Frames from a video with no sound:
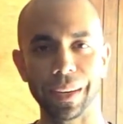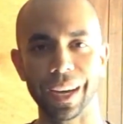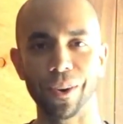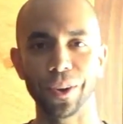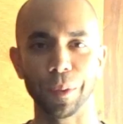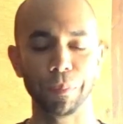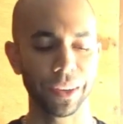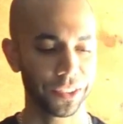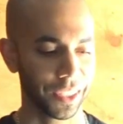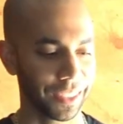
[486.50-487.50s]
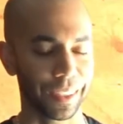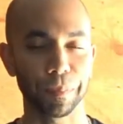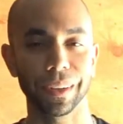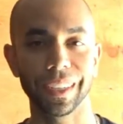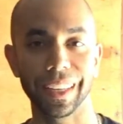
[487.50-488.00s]
out all the bushings and
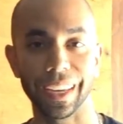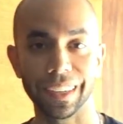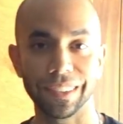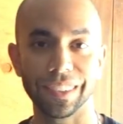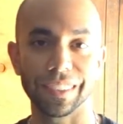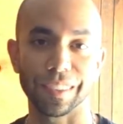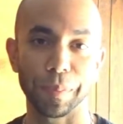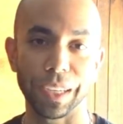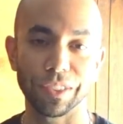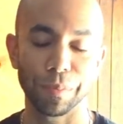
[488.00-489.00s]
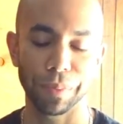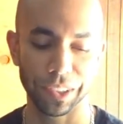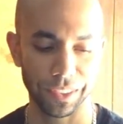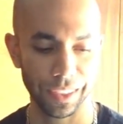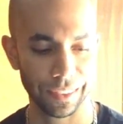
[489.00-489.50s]
putting the energy suspension
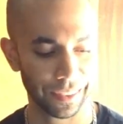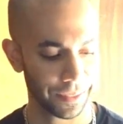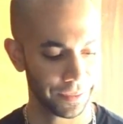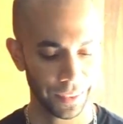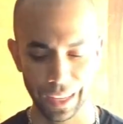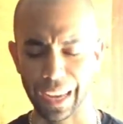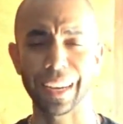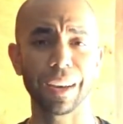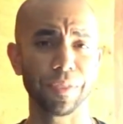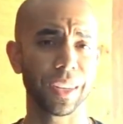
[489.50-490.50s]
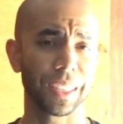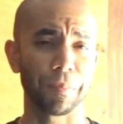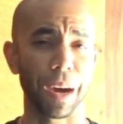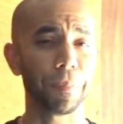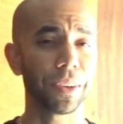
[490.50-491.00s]
bushings, and not for nothing,
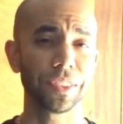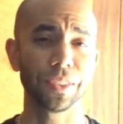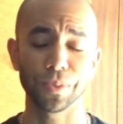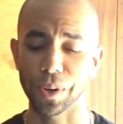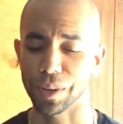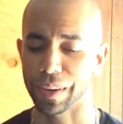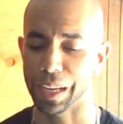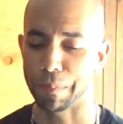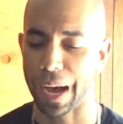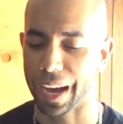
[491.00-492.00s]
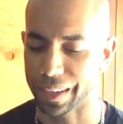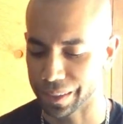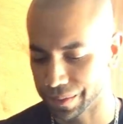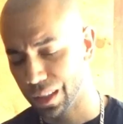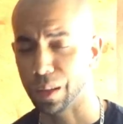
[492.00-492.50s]
my bushings were already bad.
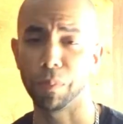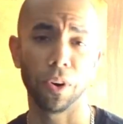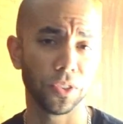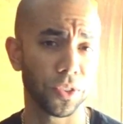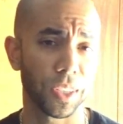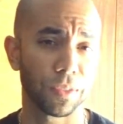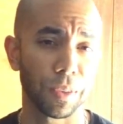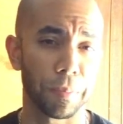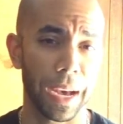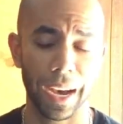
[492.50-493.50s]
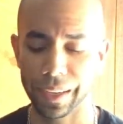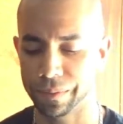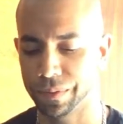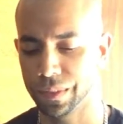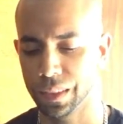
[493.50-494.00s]
The ball joints were bad.
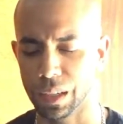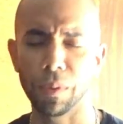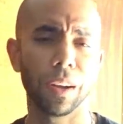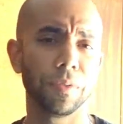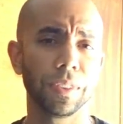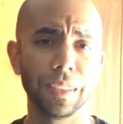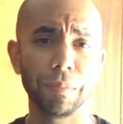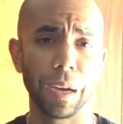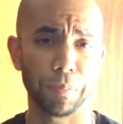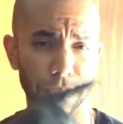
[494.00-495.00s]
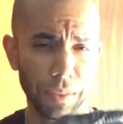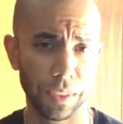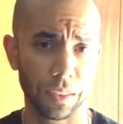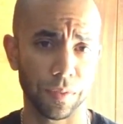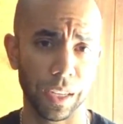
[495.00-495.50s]
Well, if you see my
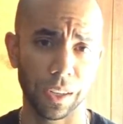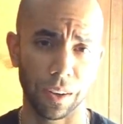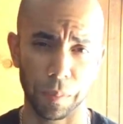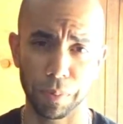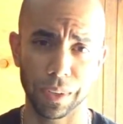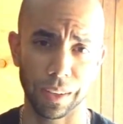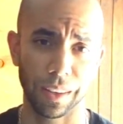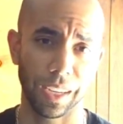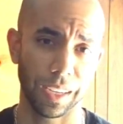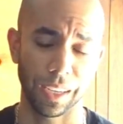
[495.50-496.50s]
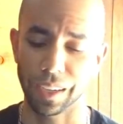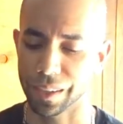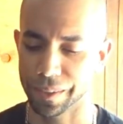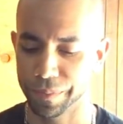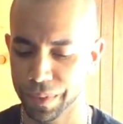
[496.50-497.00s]
previous video, I'll put a link
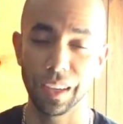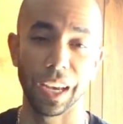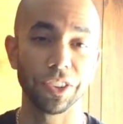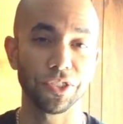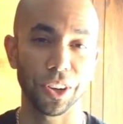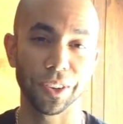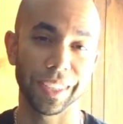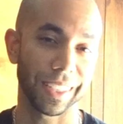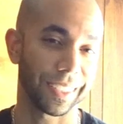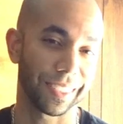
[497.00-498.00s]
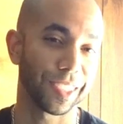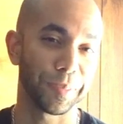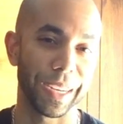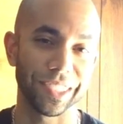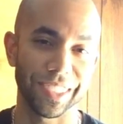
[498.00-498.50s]
here. It shows that the
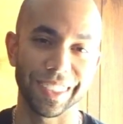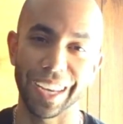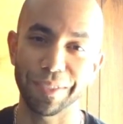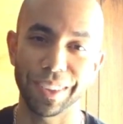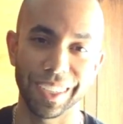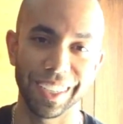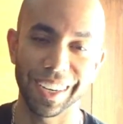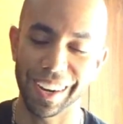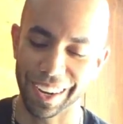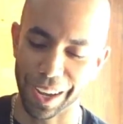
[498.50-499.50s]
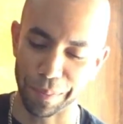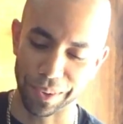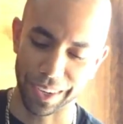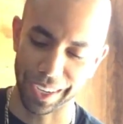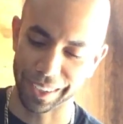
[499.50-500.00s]
suspension definitely needed an
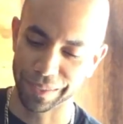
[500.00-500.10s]
upgrade.